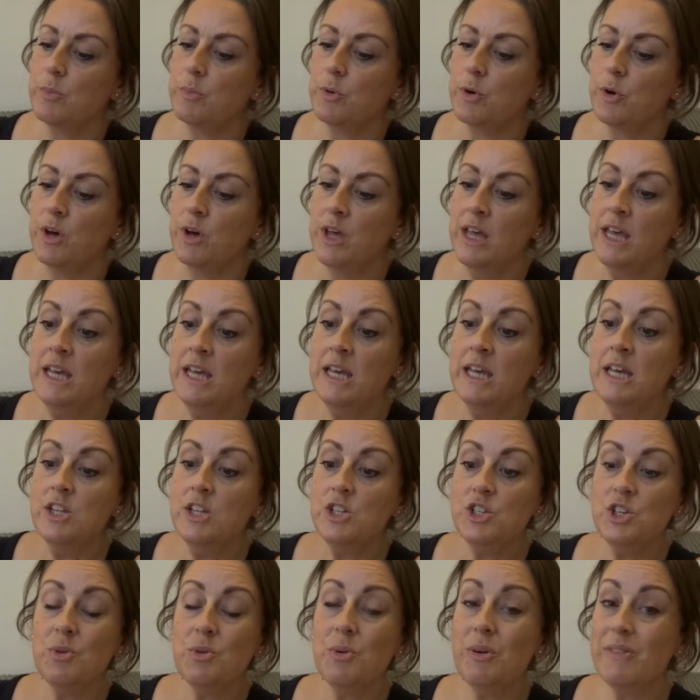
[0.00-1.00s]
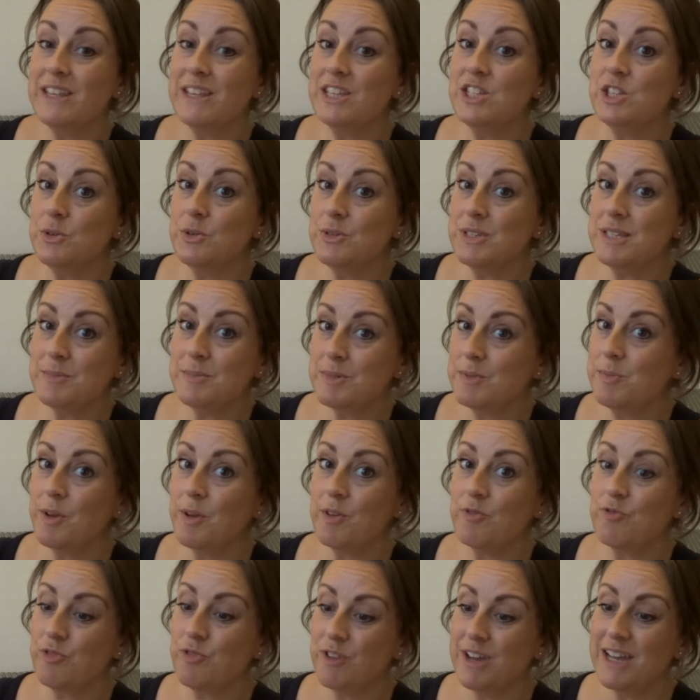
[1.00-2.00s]
But do you know what? They do seem to be
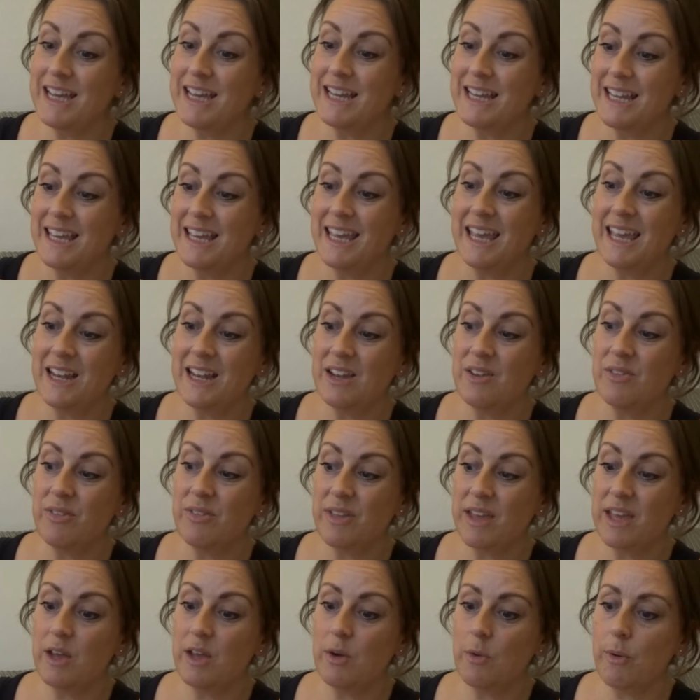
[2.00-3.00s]
a really in thing,